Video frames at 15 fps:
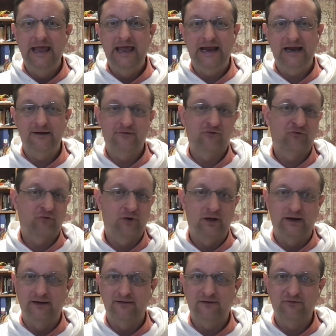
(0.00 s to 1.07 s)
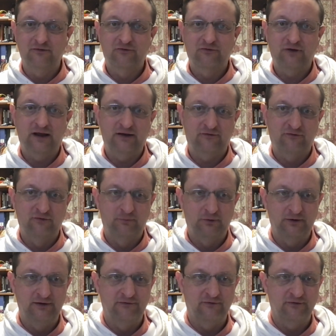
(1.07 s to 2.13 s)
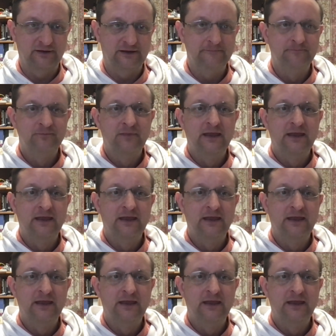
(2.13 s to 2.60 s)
and it's strong. It doesn't scratch super easily.